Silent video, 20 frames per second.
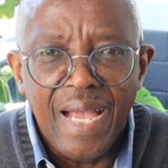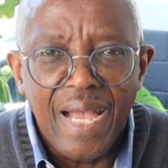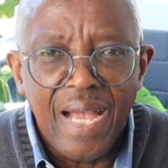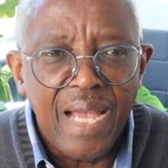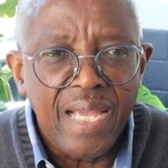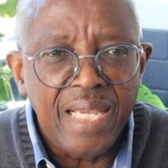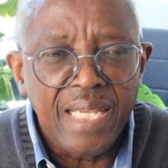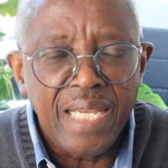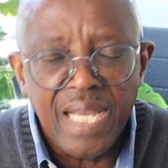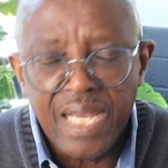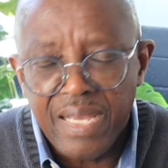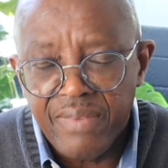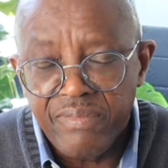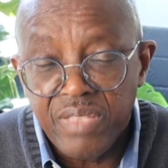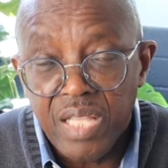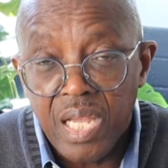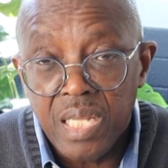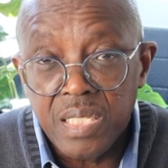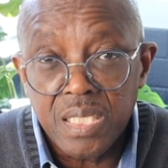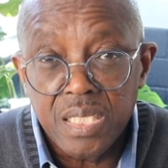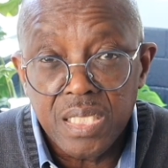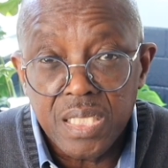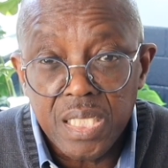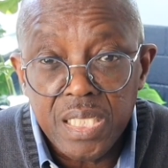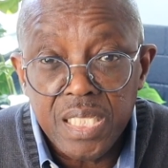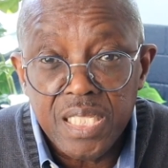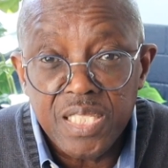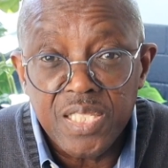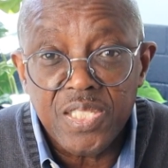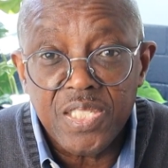I have not
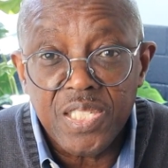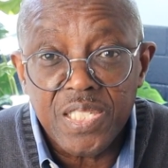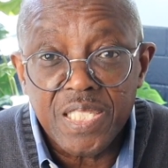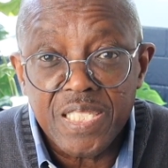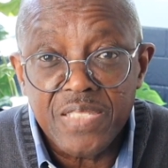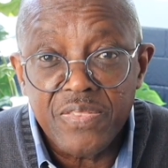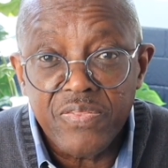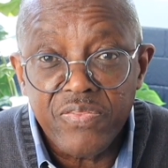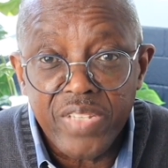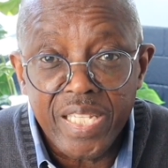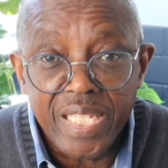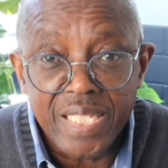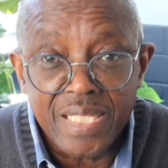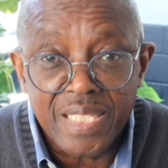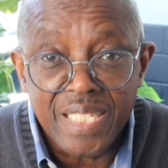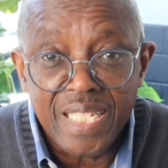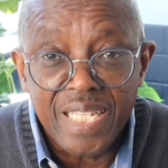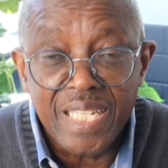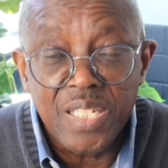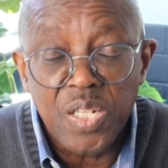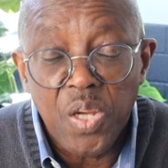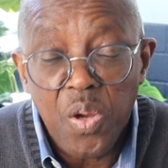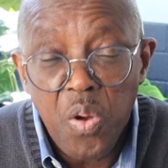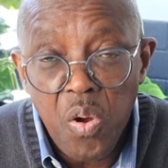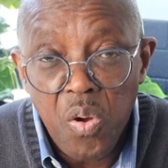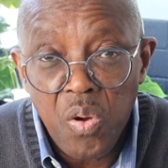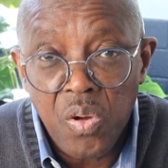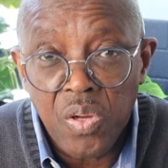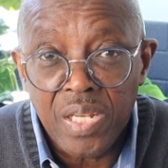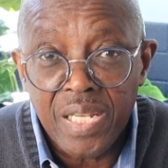seen such faith in
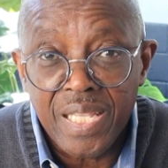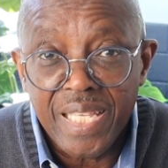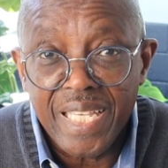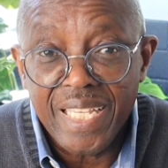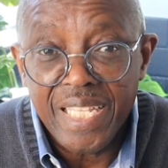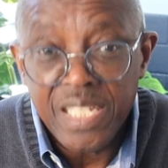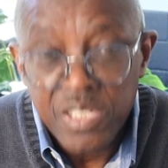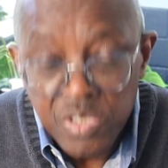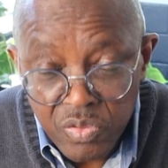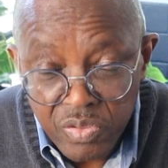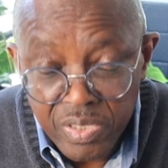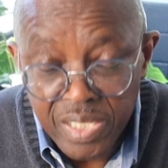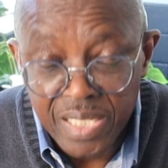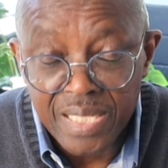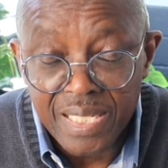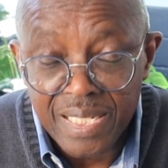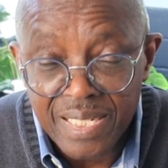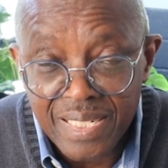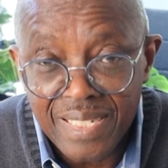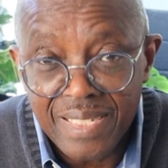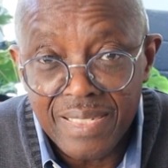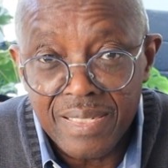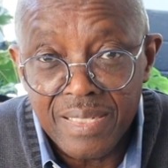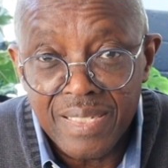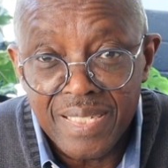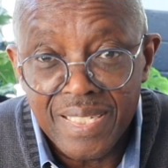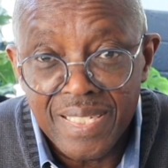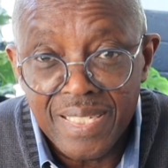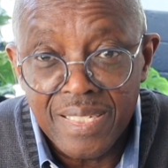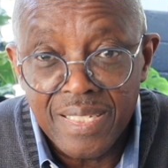all Israel.
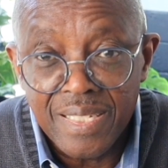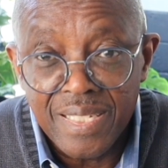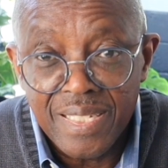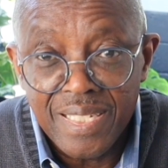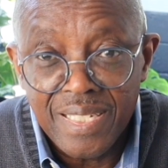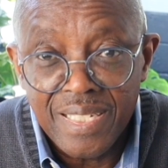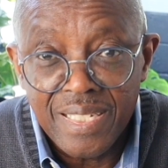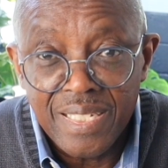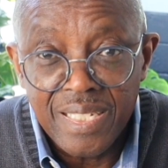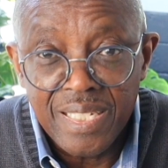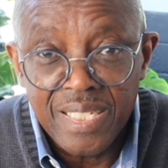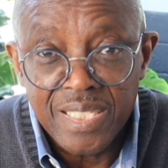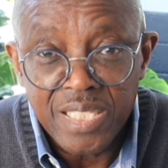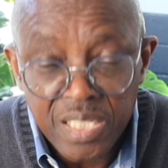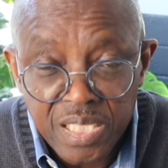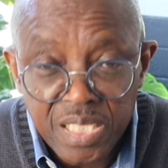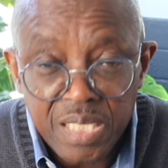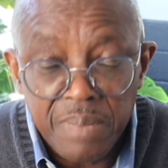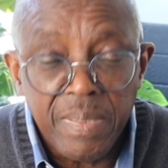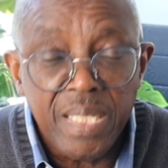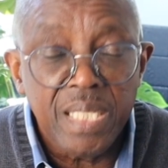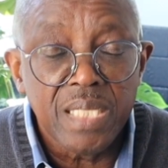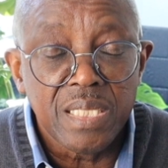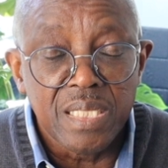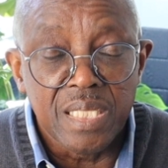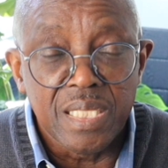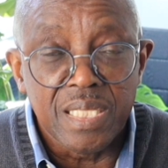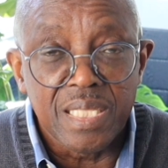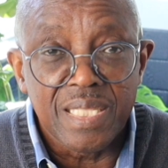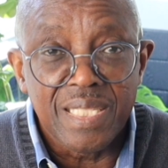Just
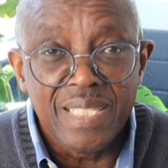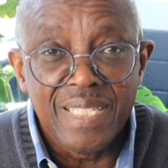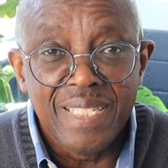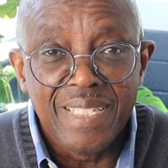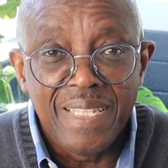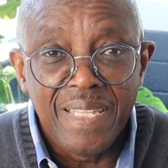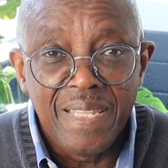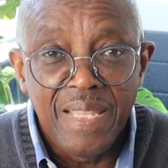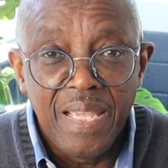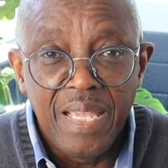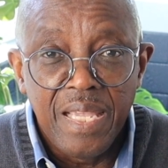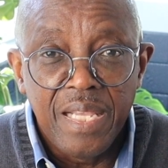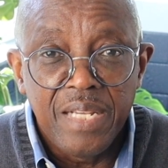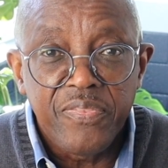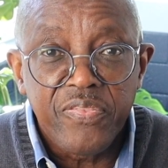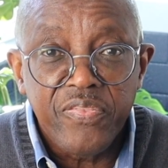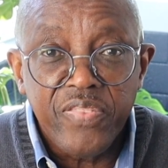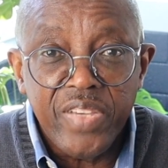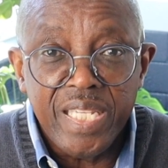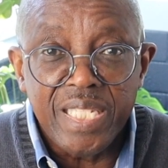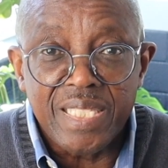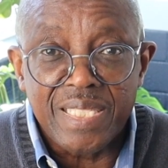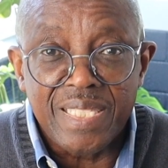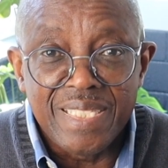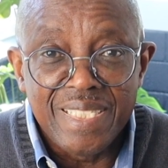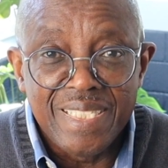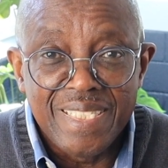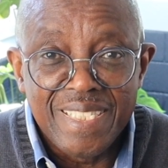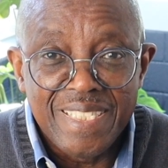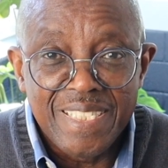imagine it.
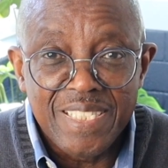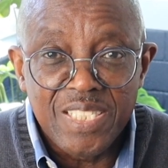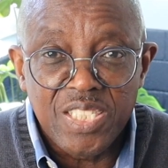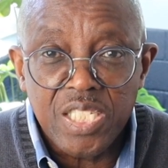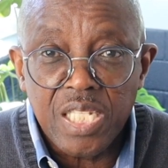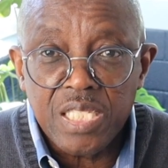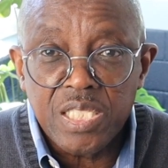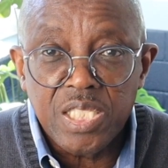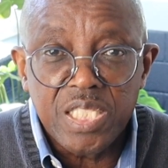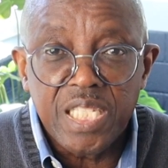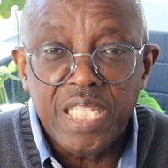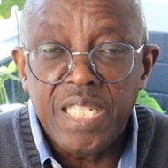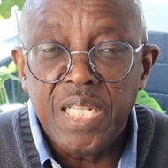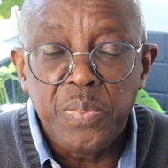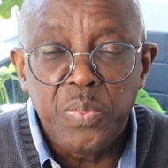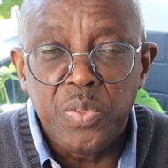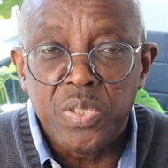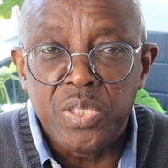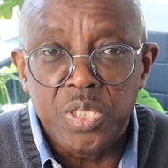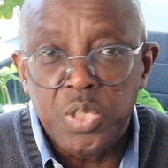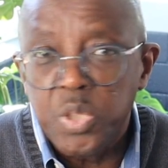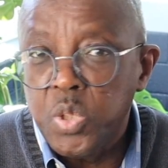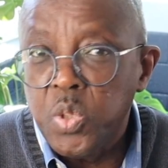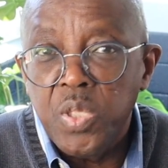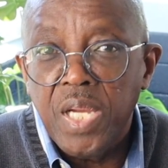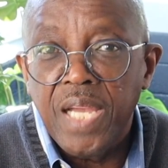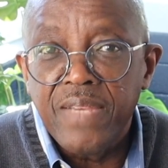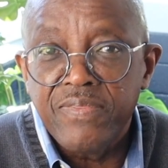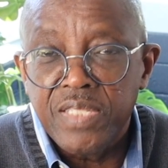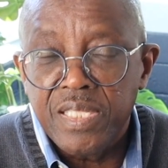Faith, just say the word. You
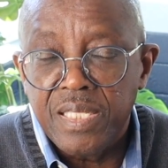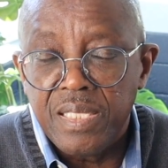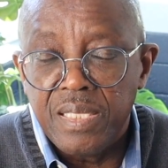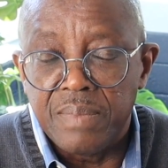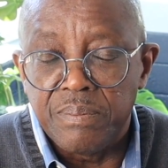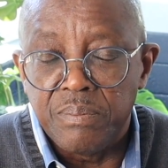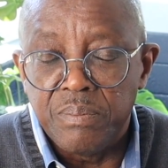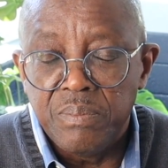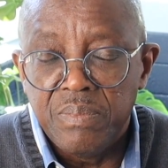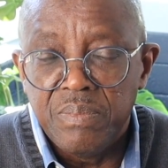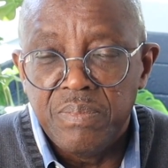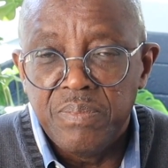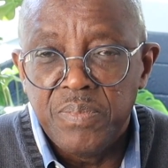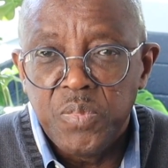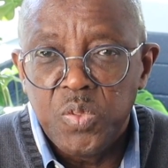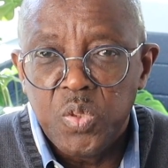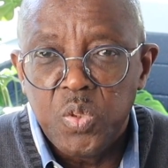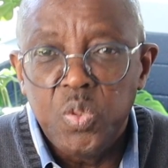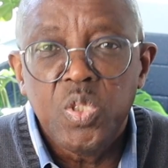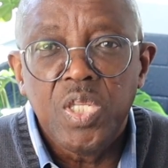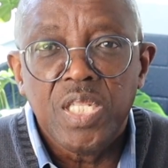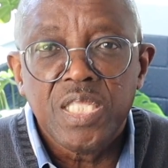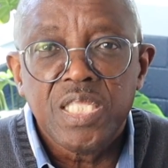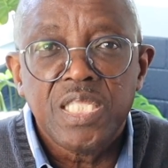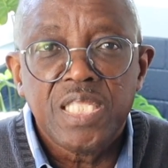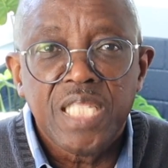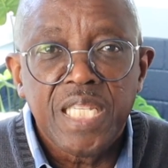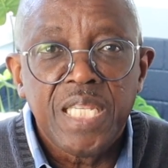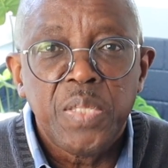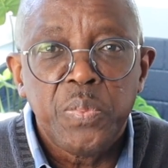don't have to come. You just
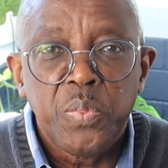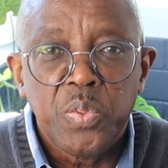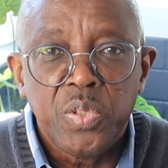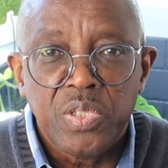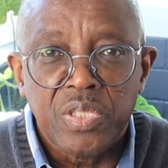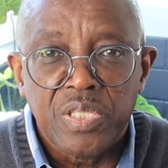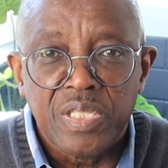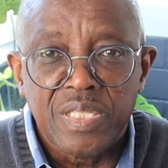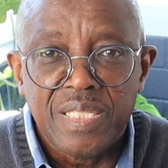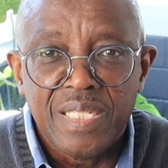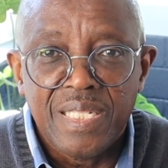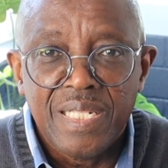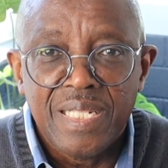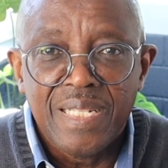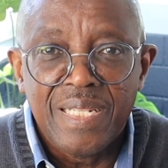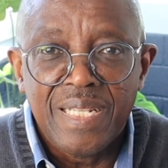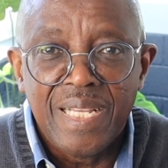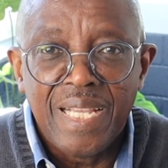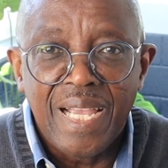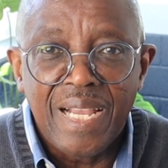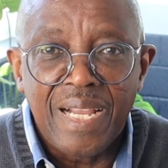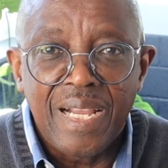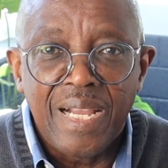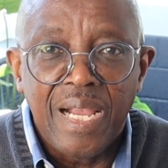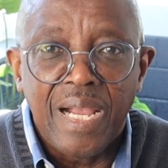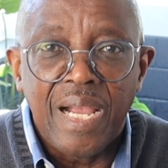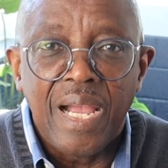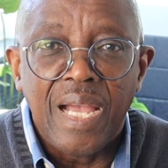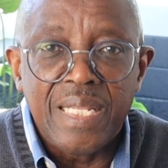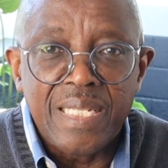say the word
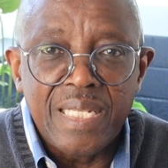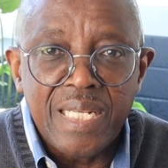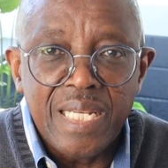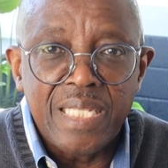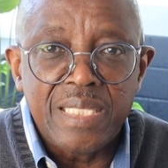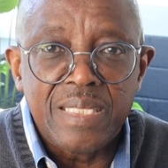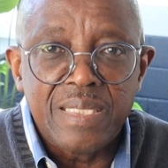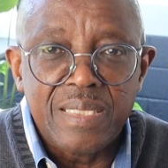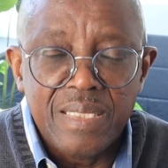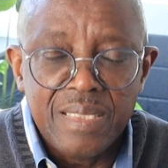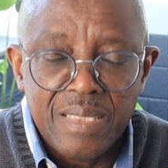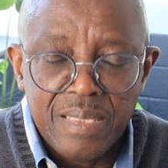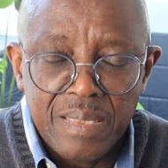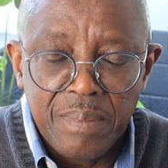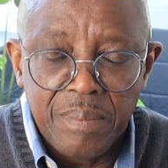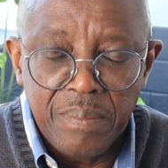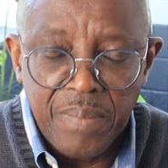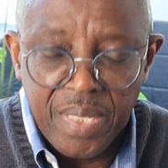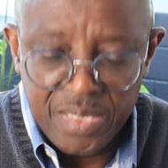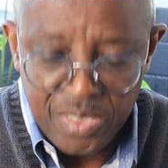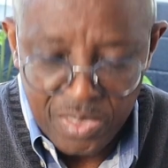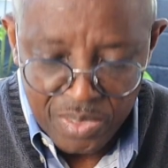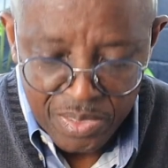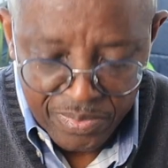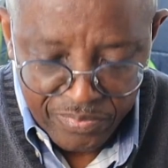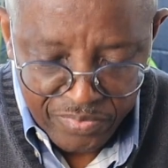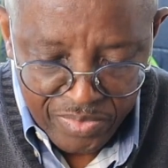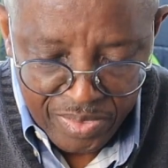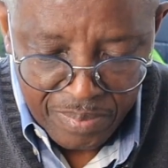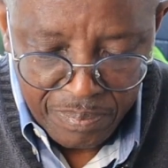and let my
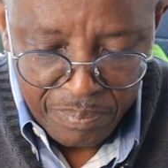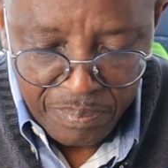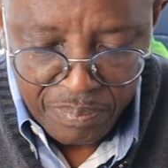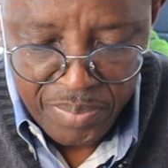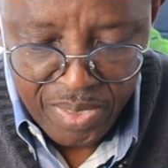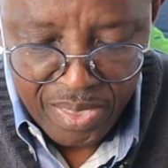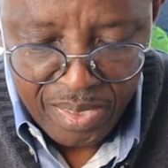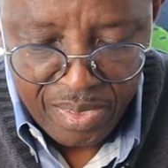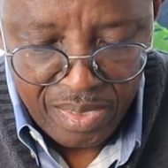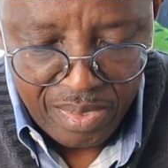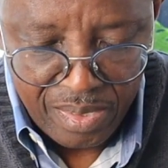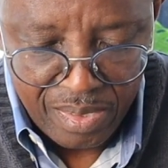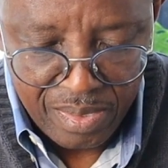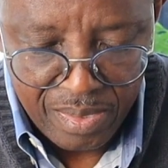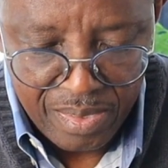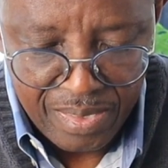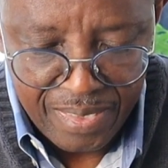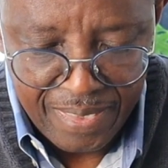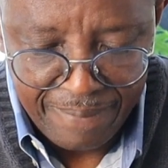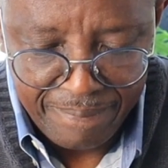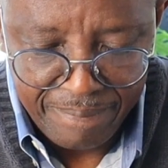servant be healed.